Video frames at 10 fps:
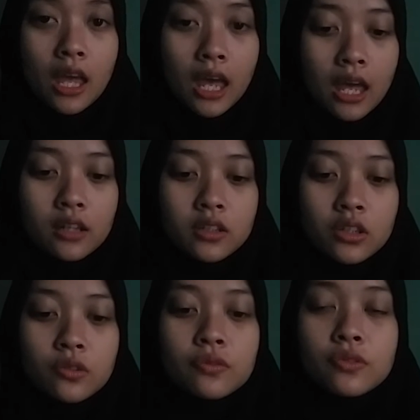And
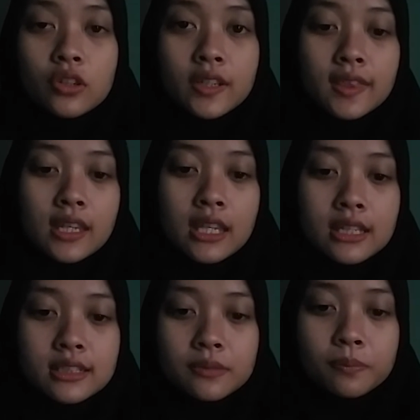the fourth
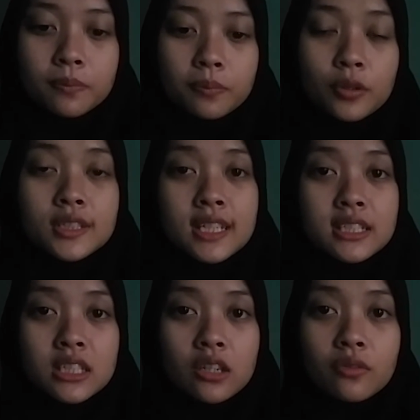is
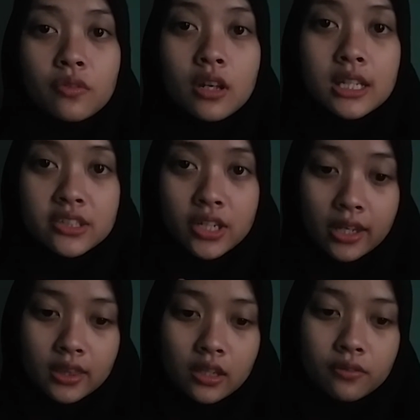possessive
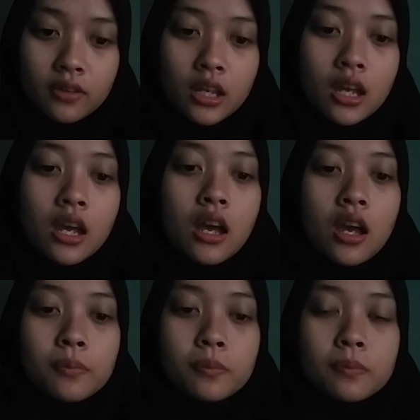adjective.
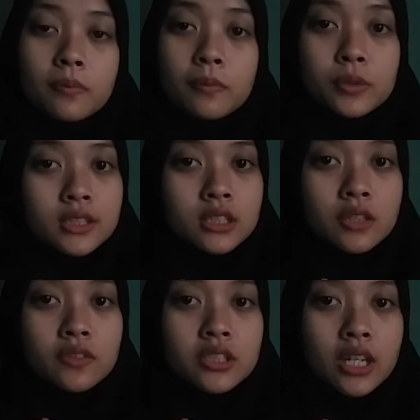
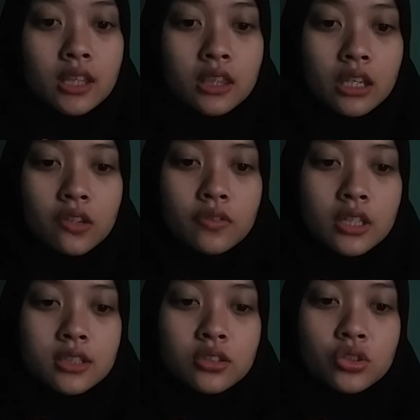Possessive adjective
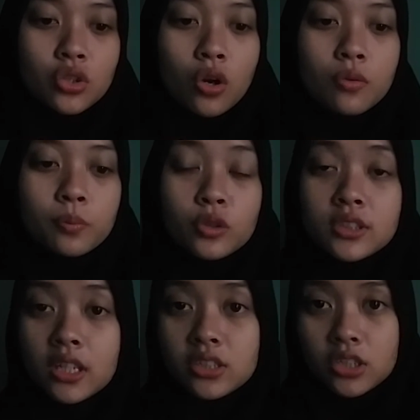is show
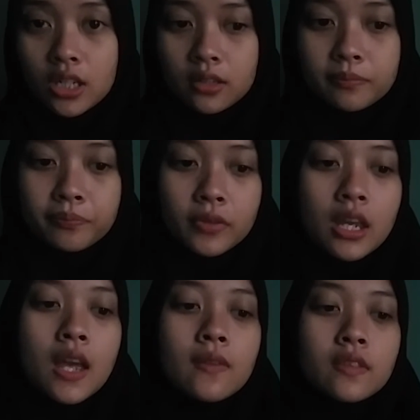possession.
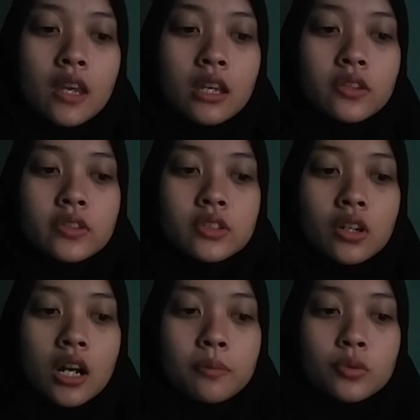They
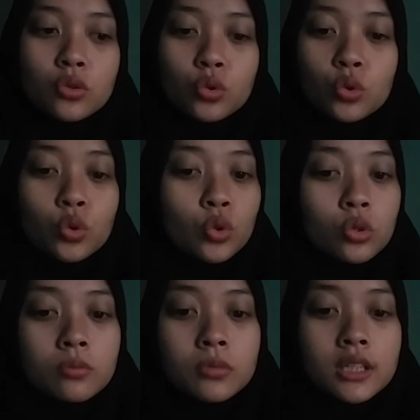describe to
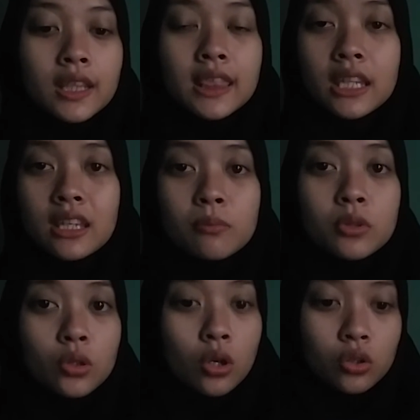whom a thing
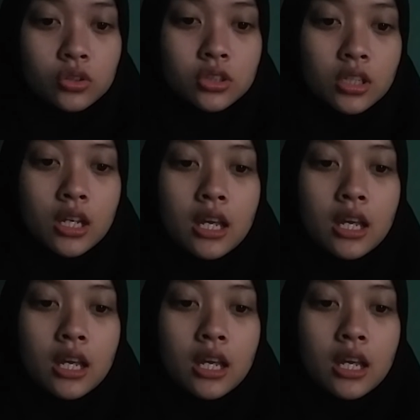belongs.